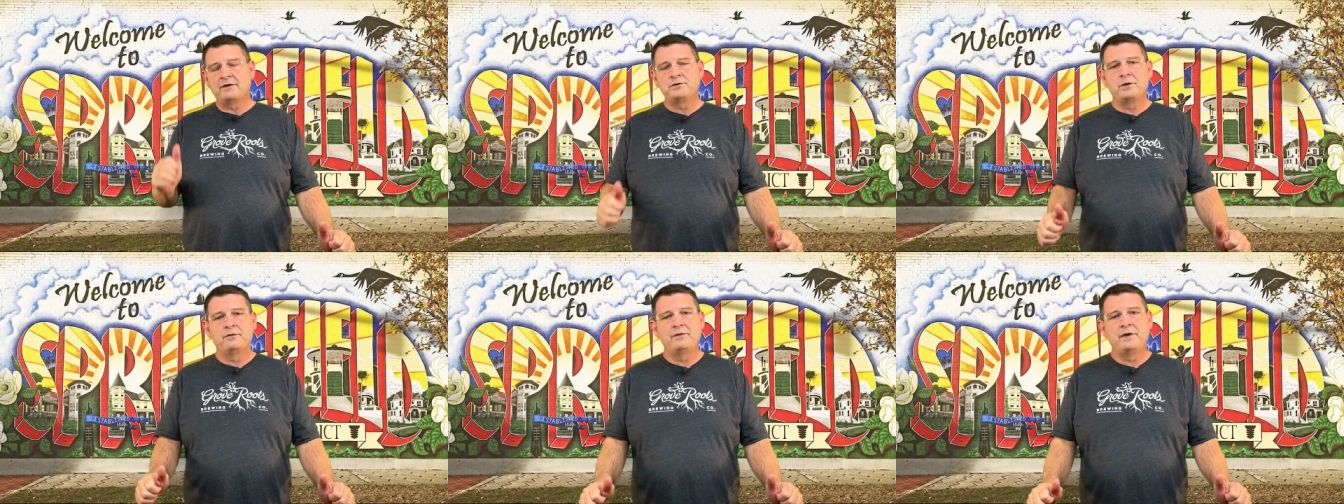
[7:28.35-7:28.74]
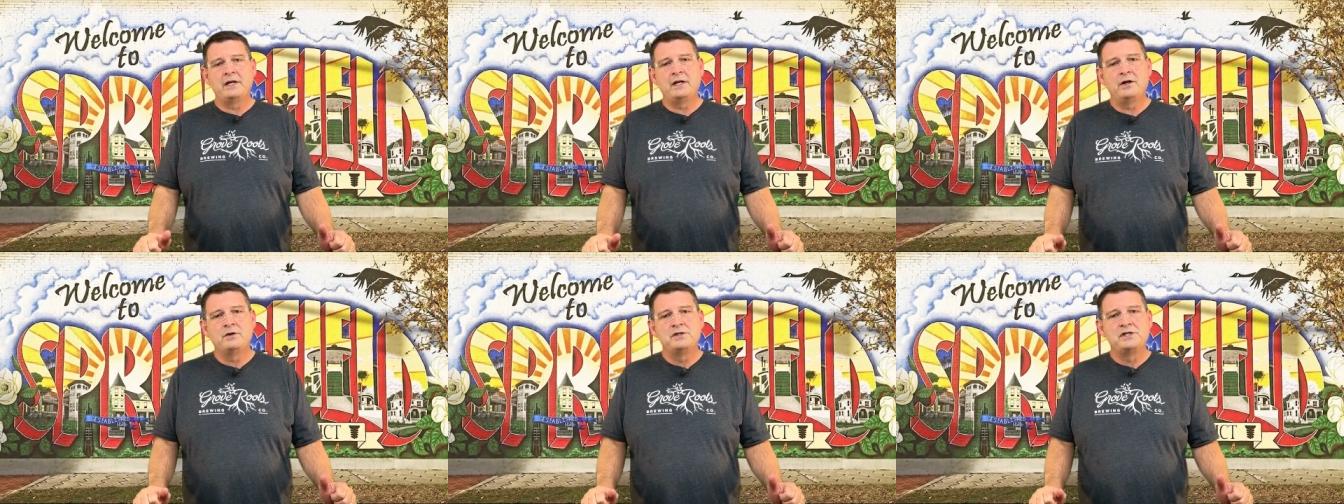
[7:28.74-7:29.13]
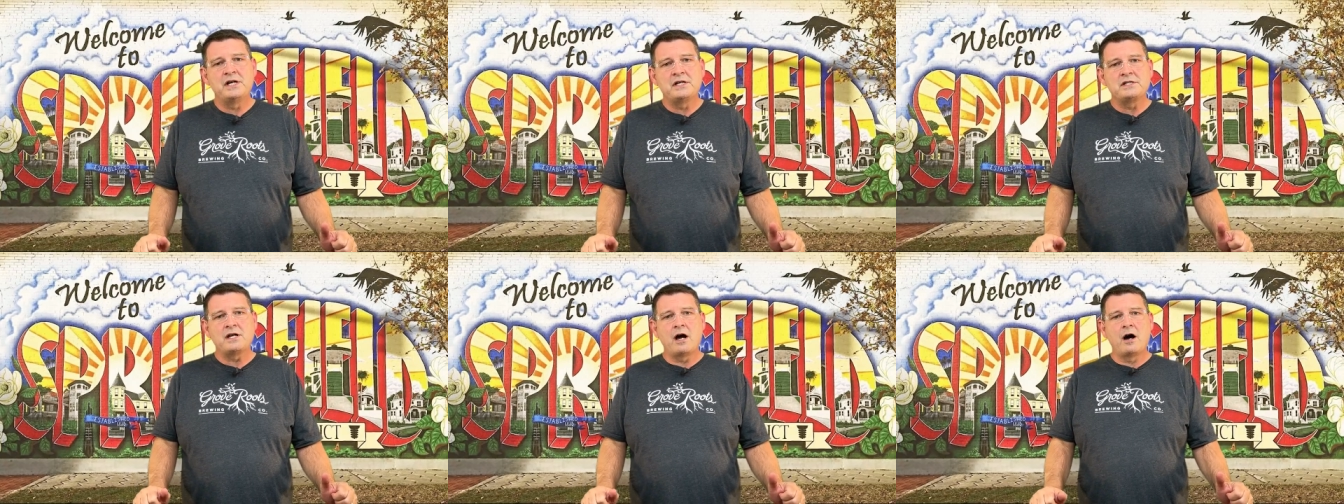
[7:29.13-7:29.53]
I'll do a video
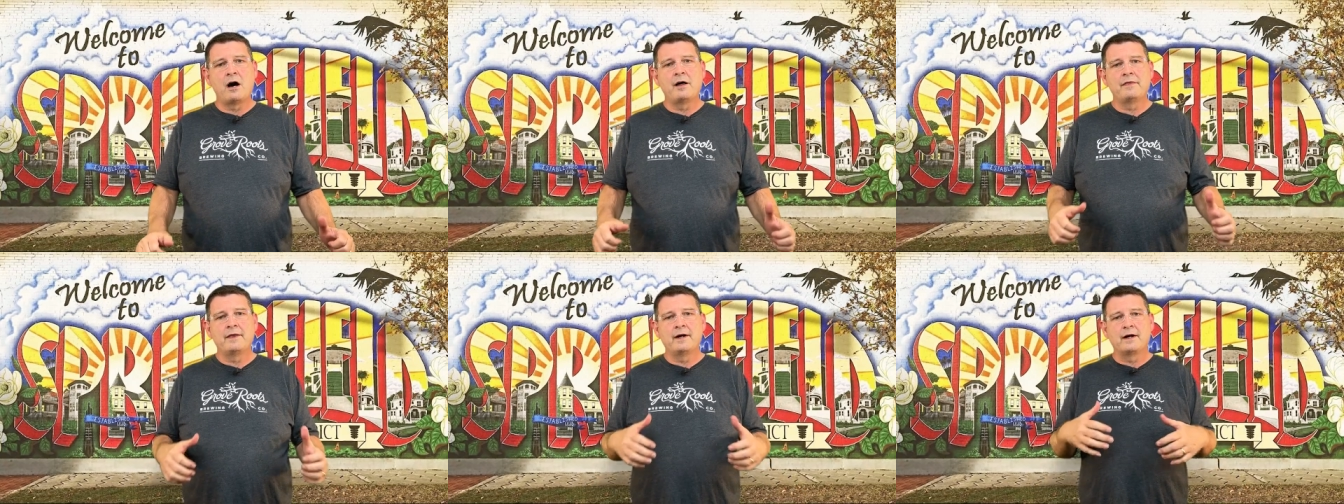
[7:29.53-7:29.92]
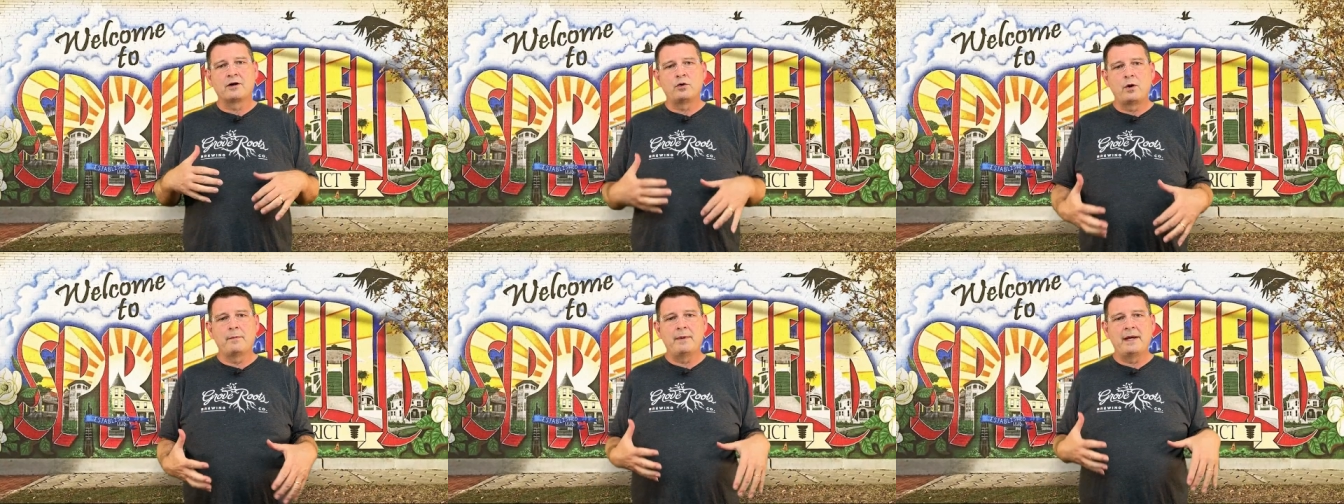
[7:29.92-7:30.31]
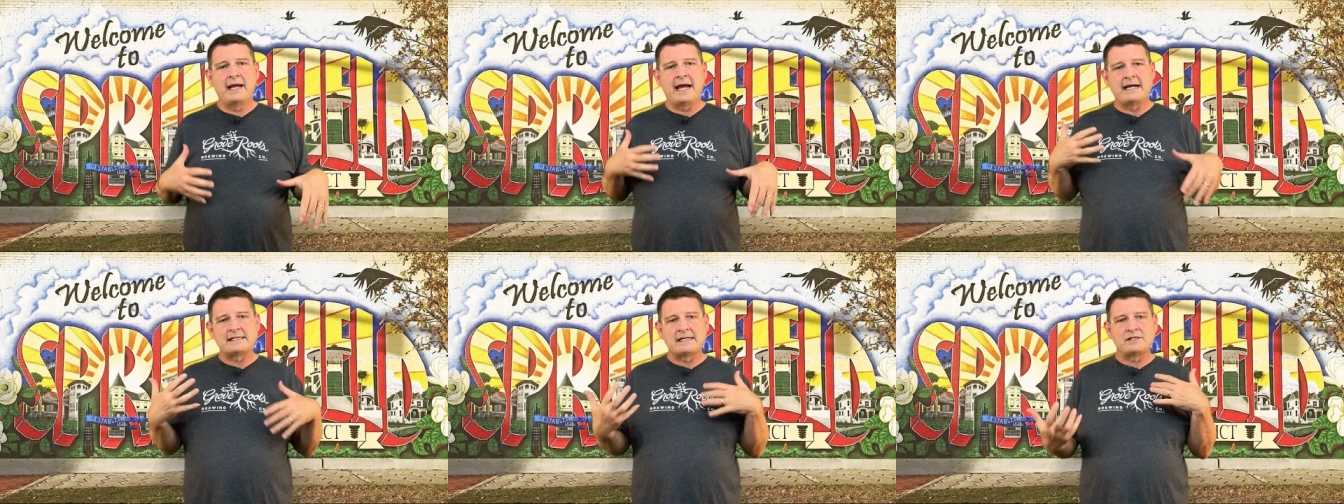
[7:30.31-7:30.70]
just on the
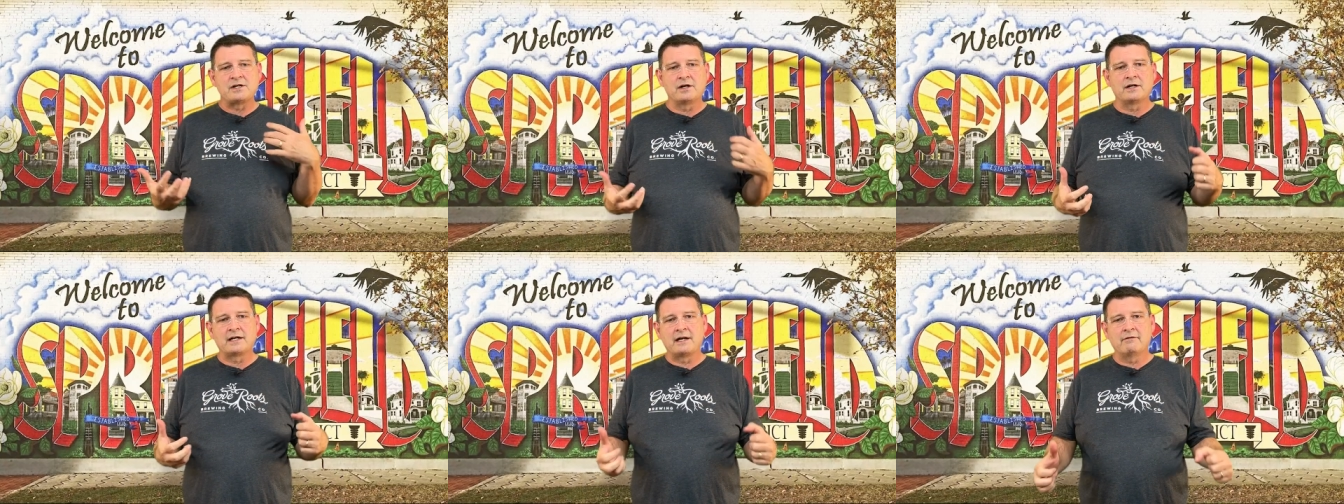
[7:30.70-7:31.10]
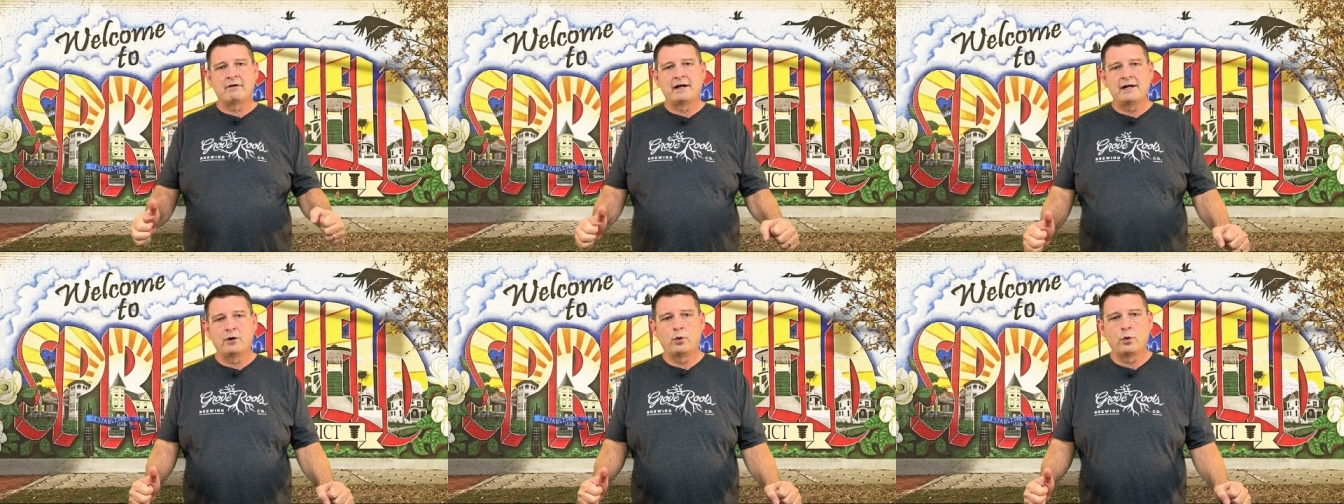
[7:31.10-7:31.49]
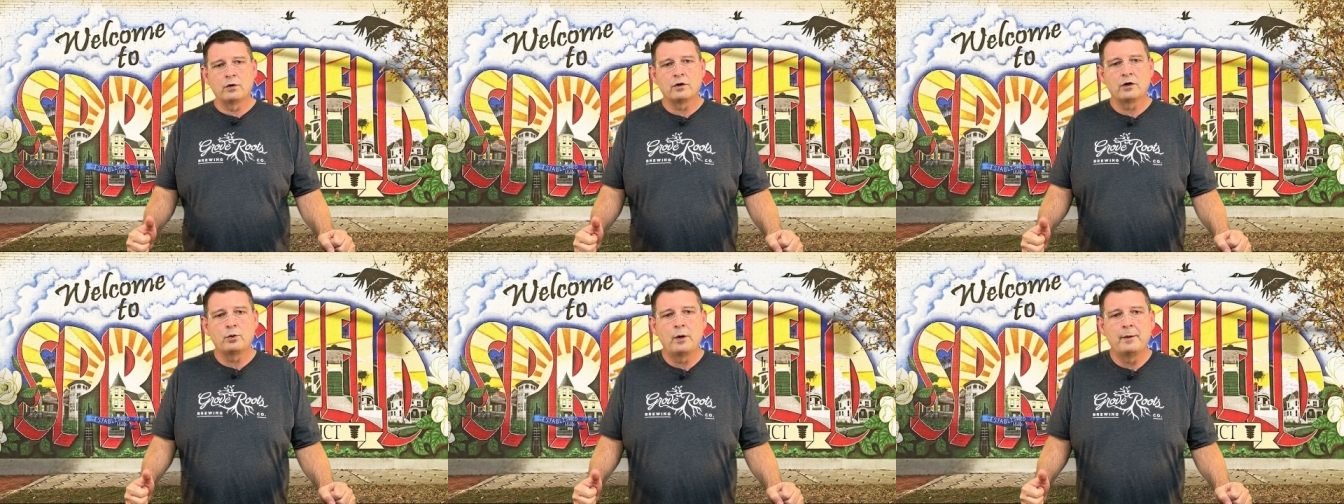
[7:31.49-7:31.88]
equipment as I start to get ready to
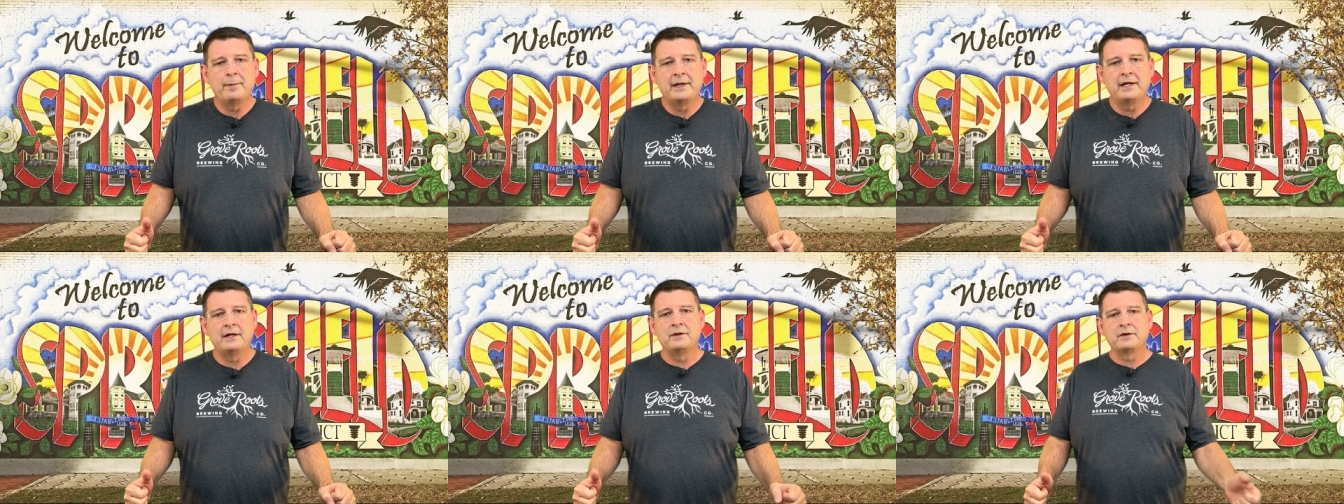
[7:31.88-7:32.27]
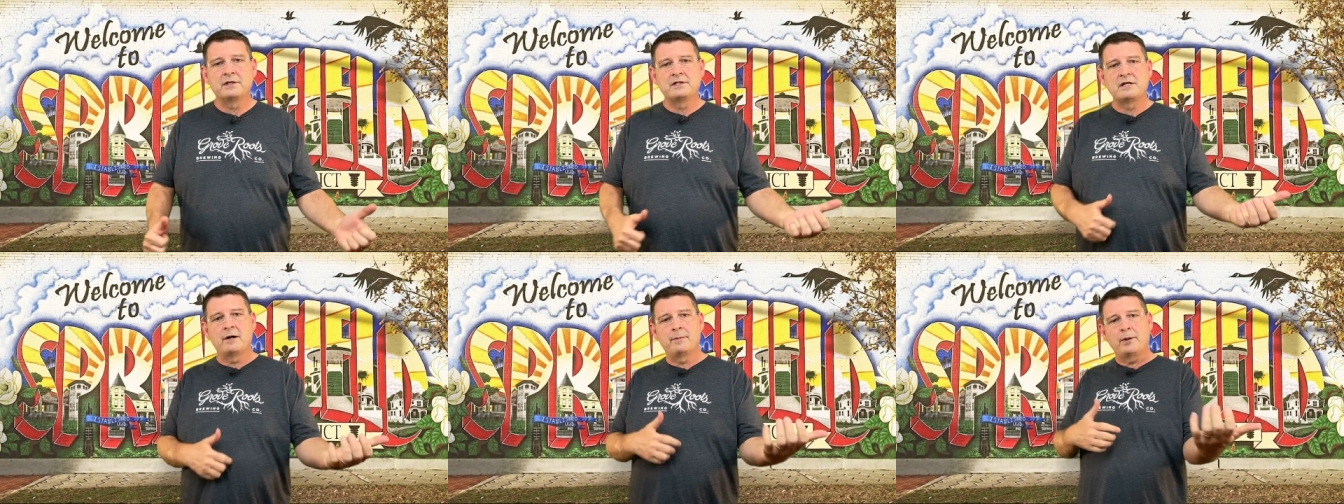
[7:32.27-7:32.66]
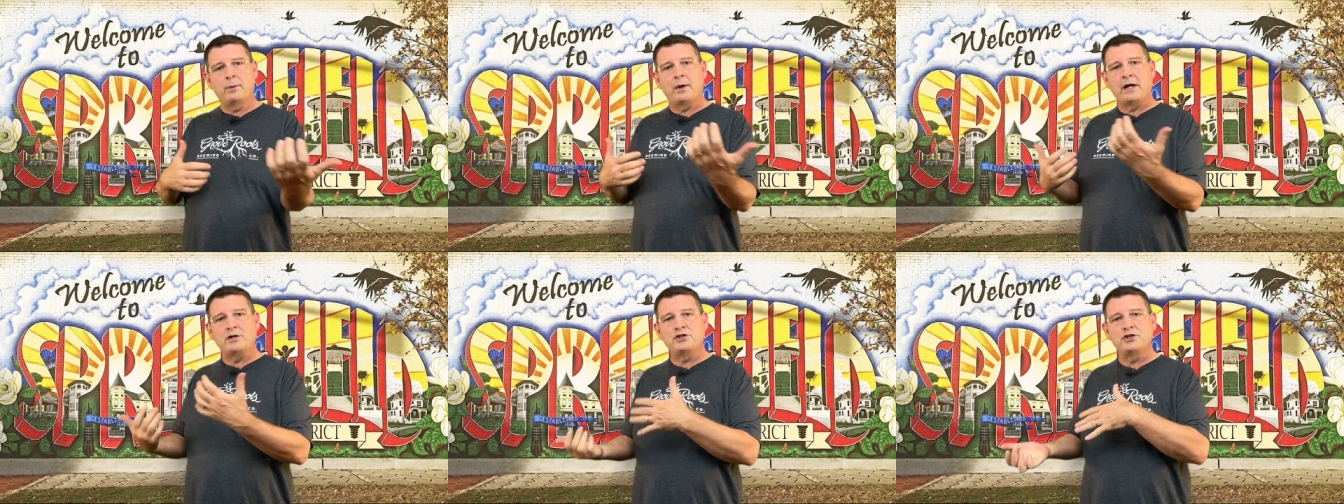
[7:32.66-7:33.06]
order equipment, and you can tell me
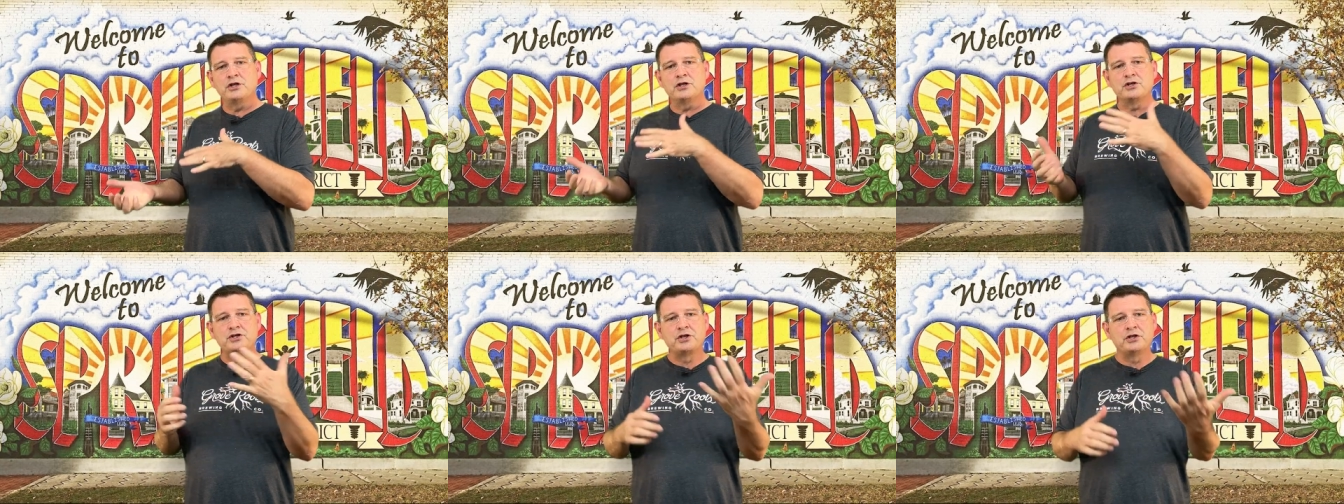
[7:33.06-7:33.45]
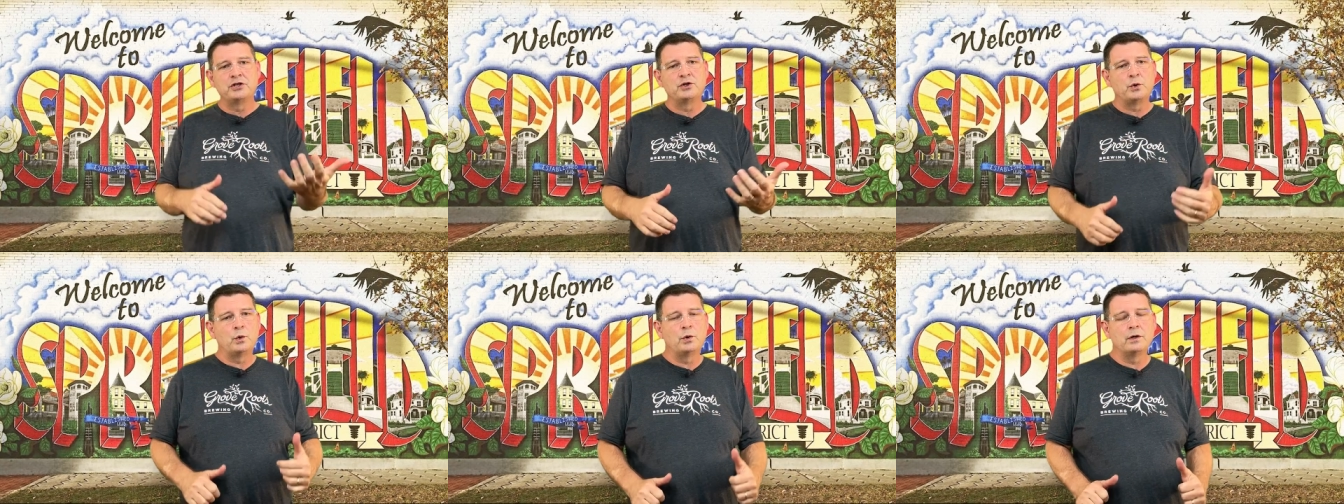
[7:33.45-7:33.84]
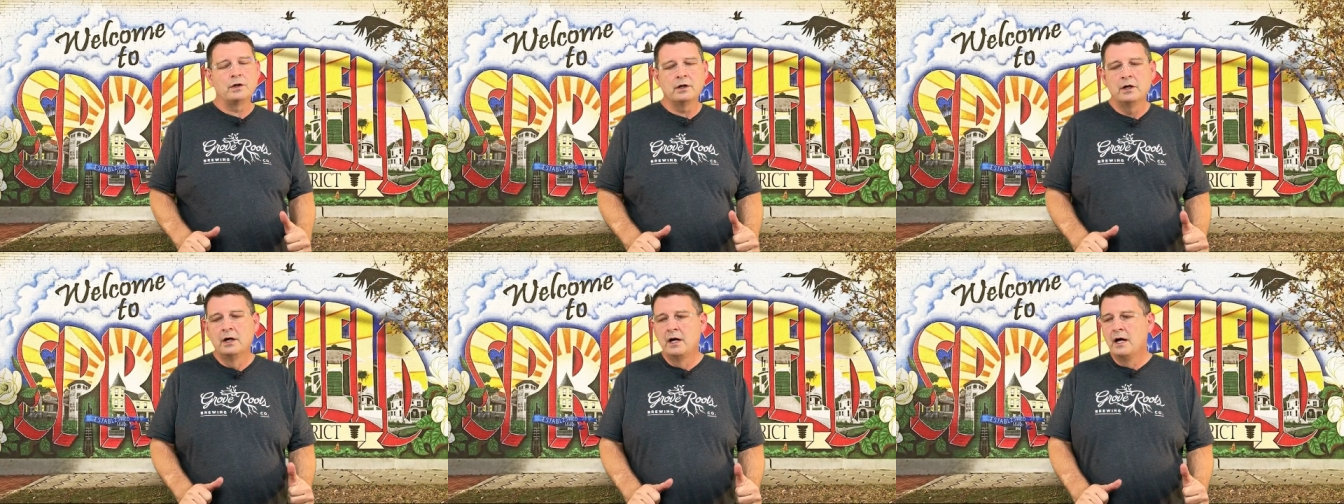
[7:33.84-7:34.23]
what I should or shouldn't
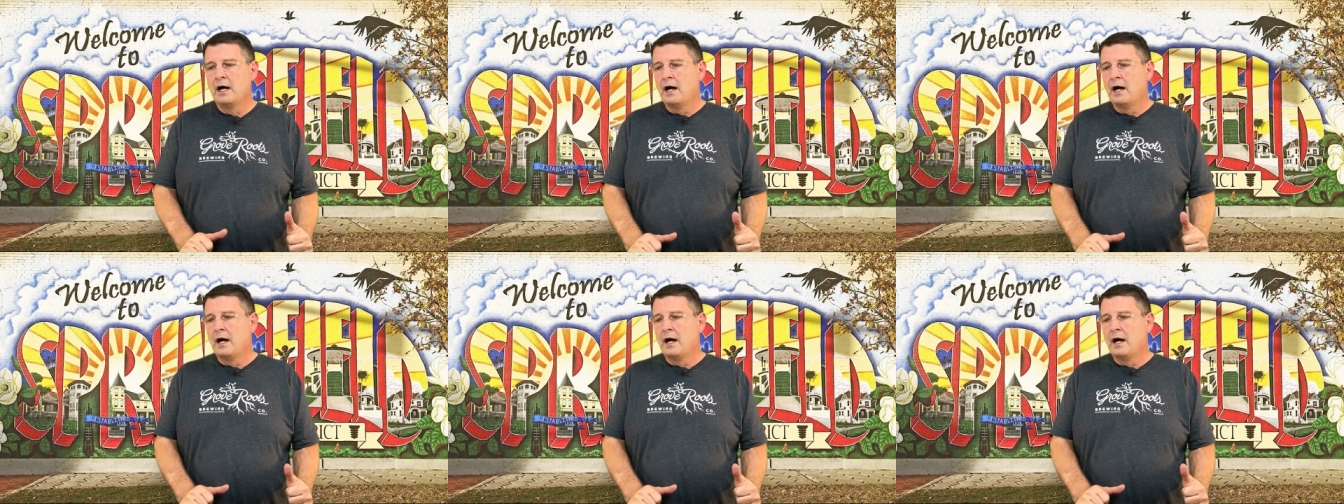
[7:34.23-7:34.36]
order.